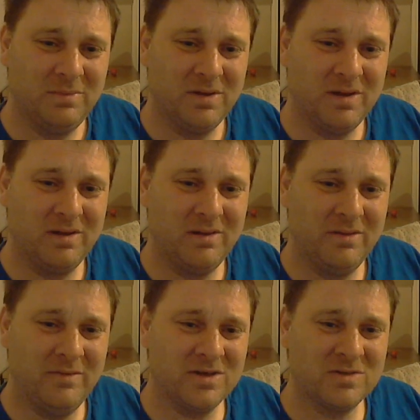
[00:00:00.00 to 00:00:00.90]
But
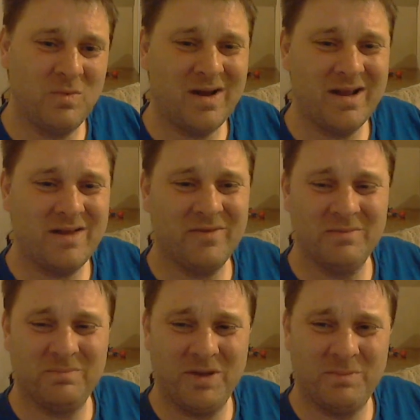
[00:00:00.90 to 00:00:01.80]
the reason why I
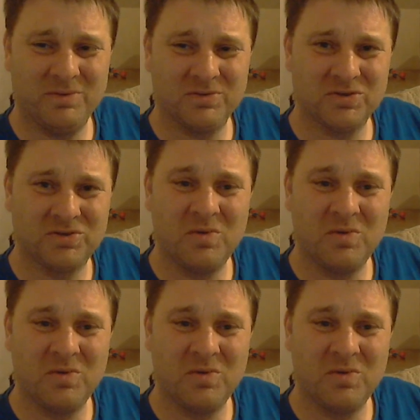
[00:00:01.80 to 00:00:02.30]
think people just